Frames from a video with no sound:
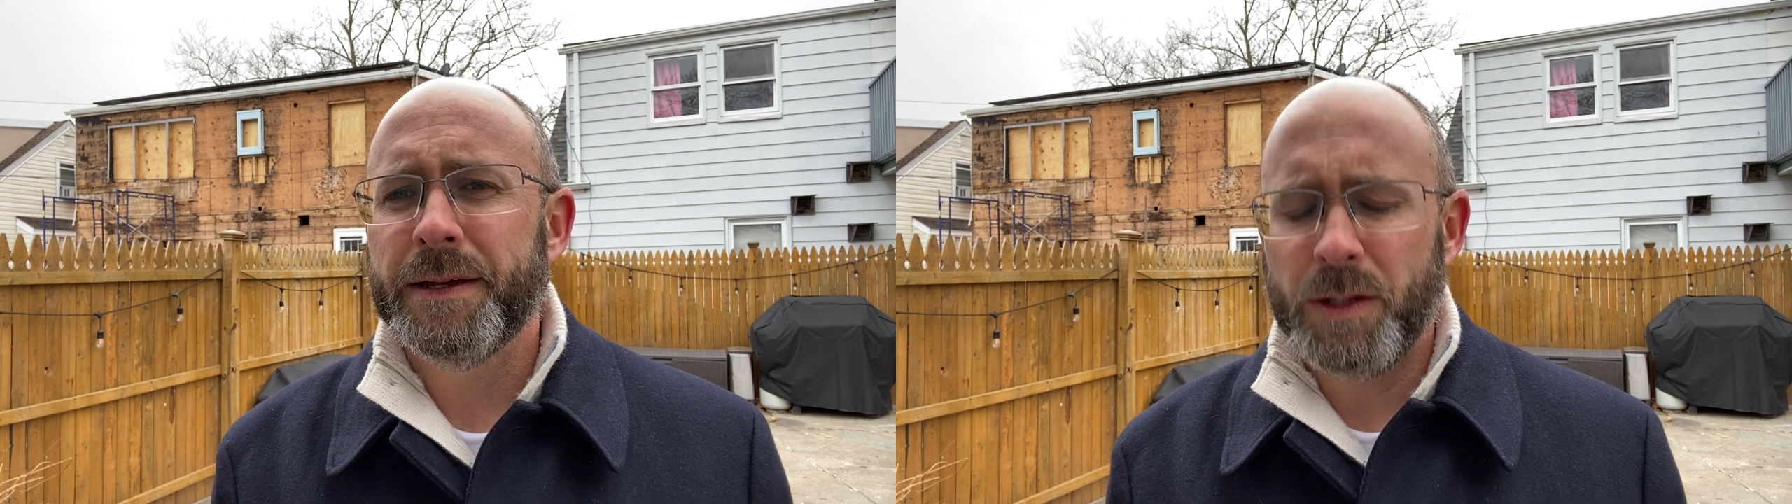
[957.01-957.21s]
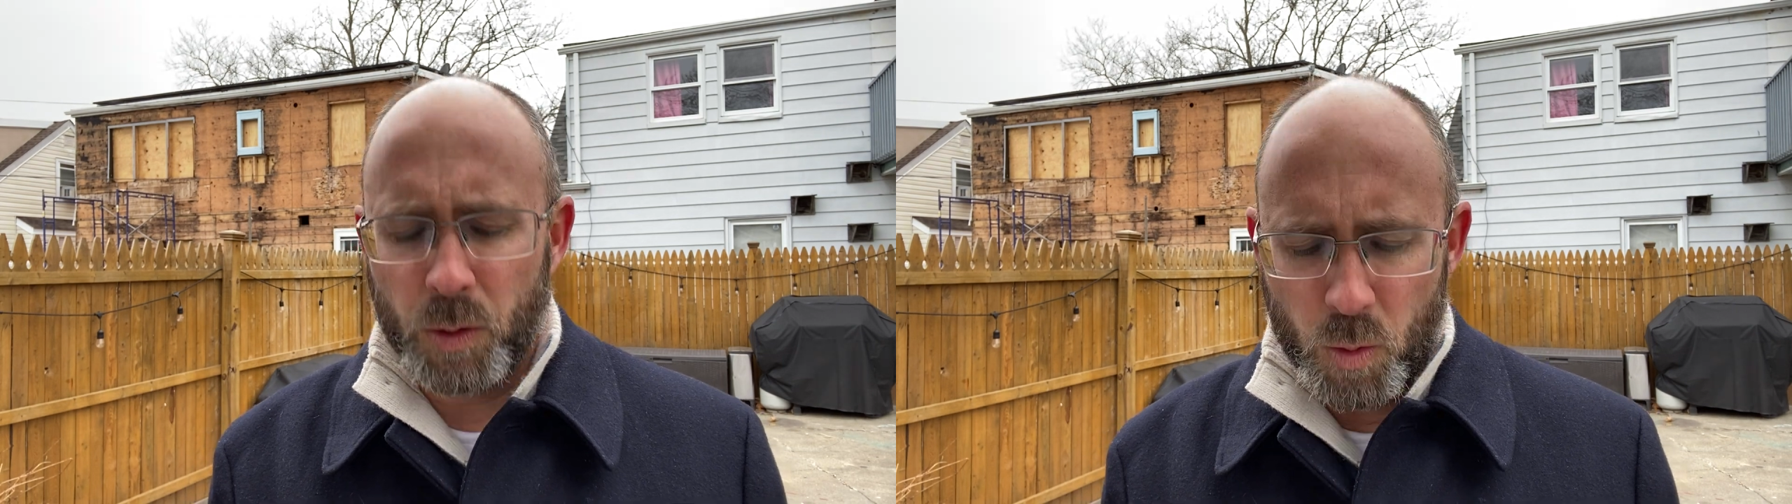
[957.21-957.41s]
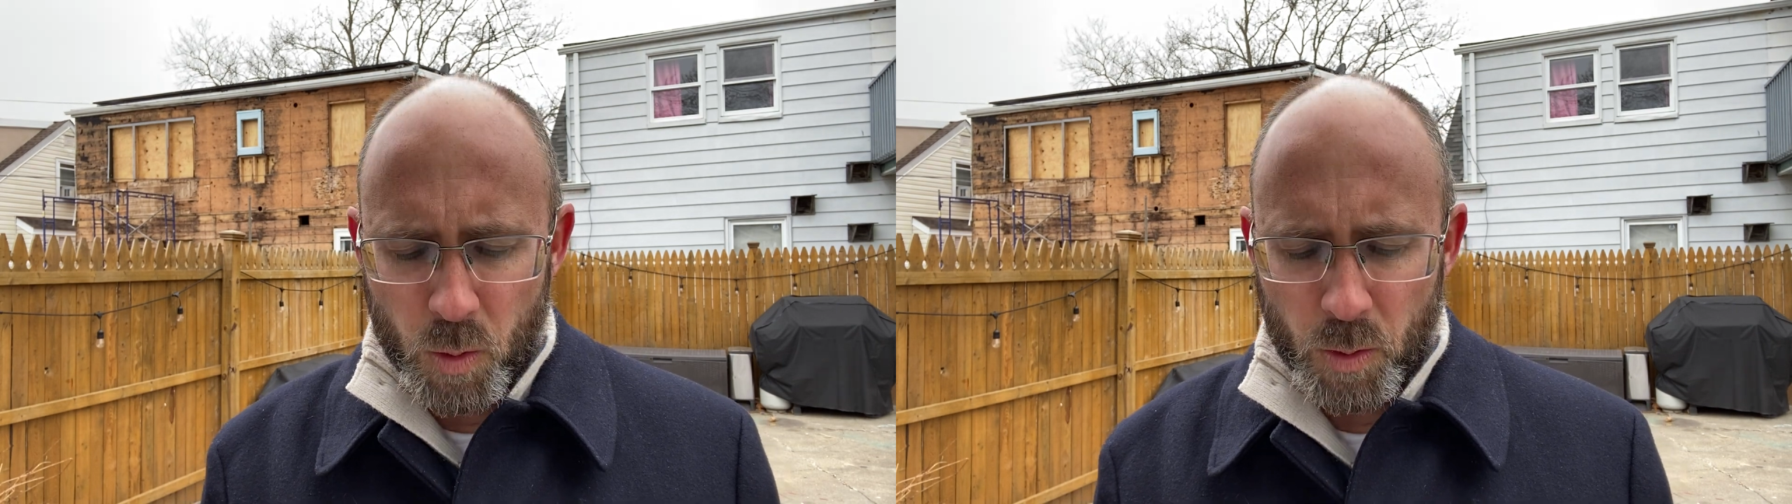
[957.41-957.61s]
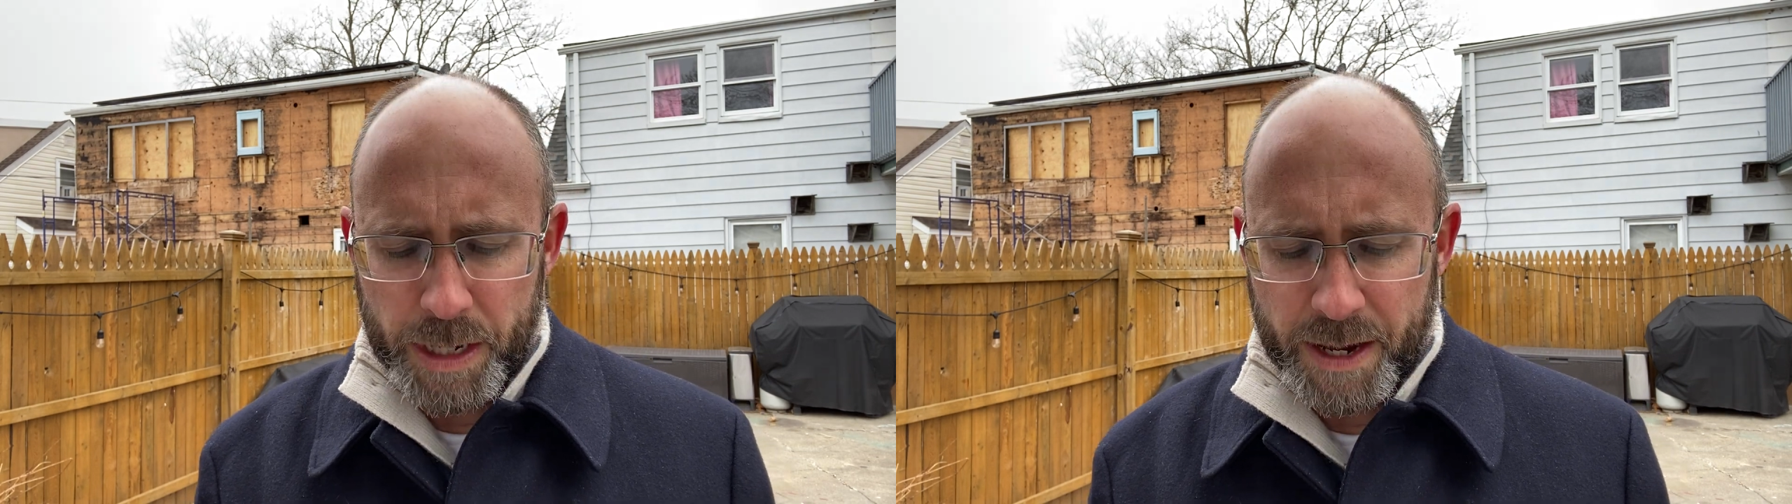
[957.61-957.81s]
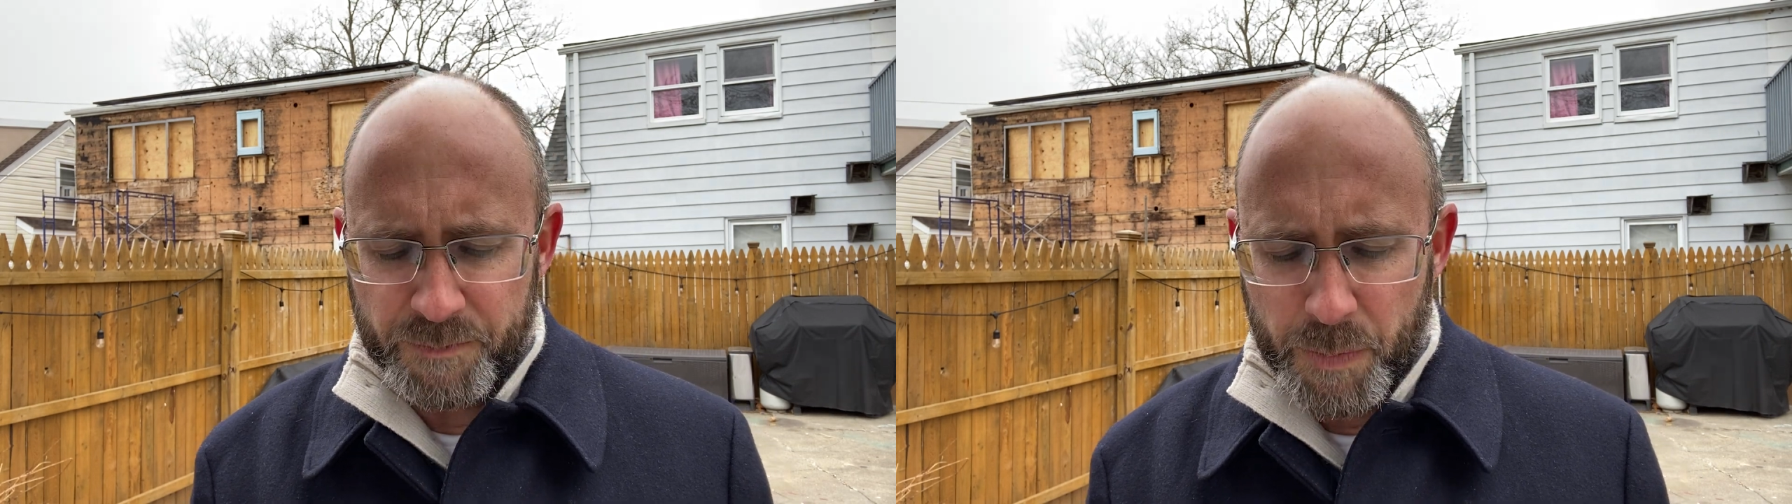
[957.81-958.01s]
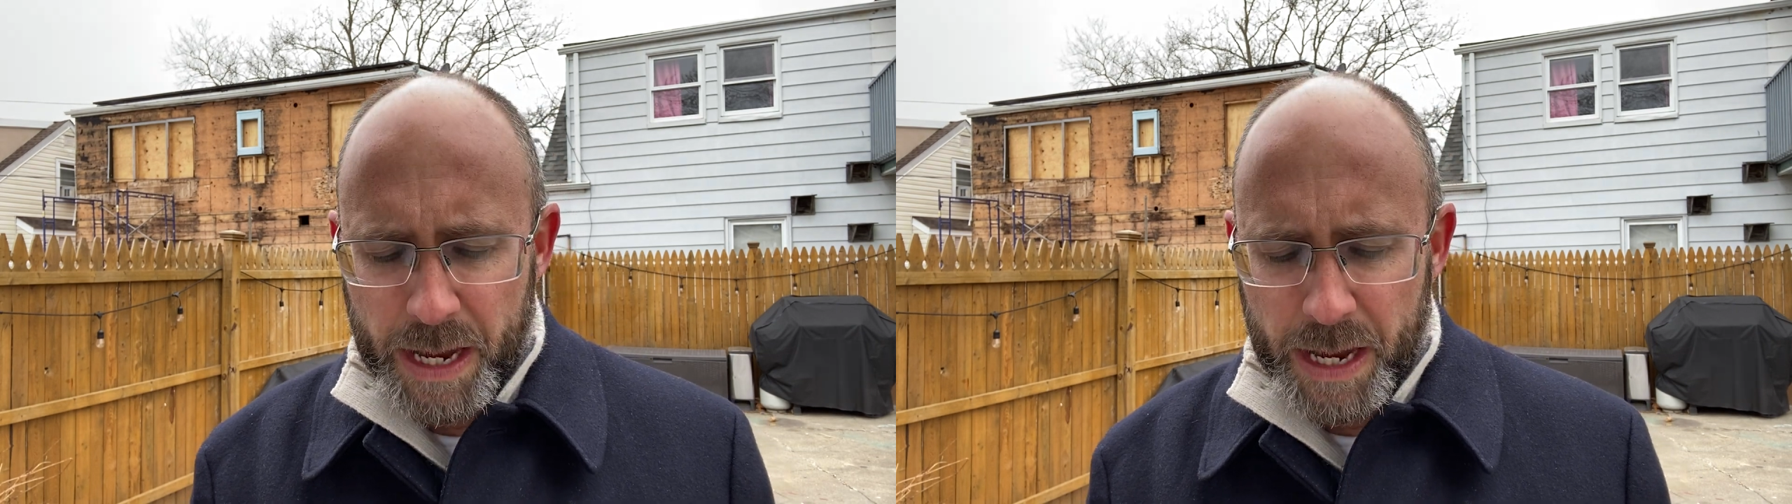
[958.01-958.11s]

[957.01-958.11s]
Lord, have